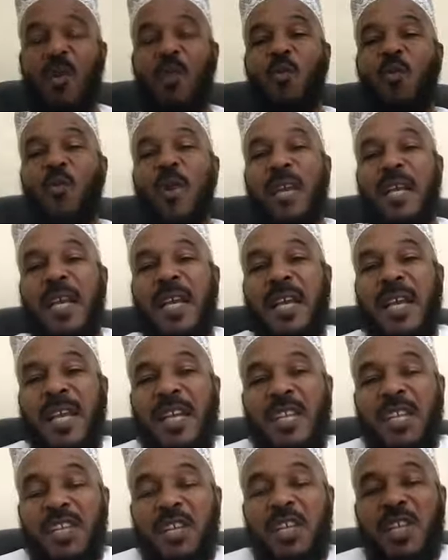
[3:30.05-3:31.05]
we can
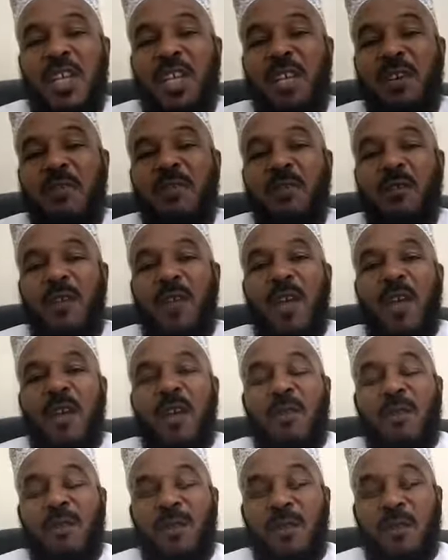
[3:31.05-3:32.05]
achieve
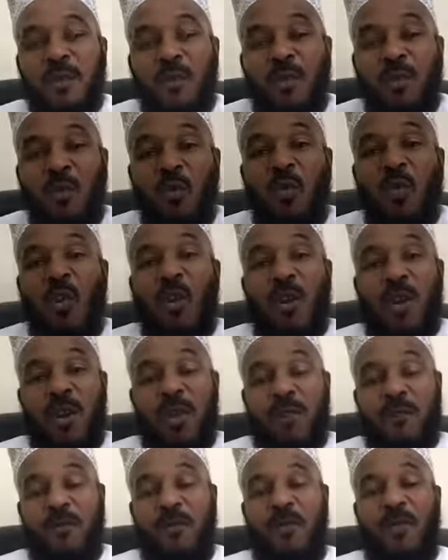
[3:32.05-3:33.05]
the
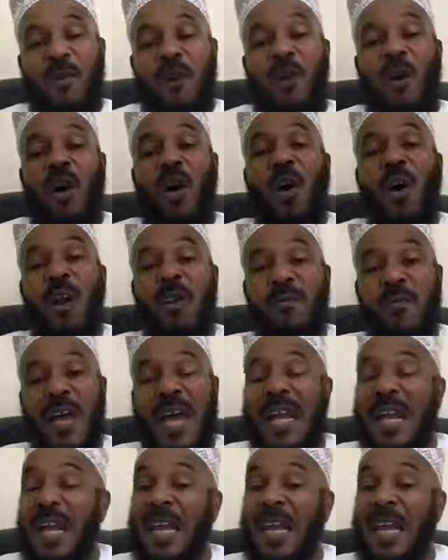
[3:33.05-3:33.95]
reward for all of that,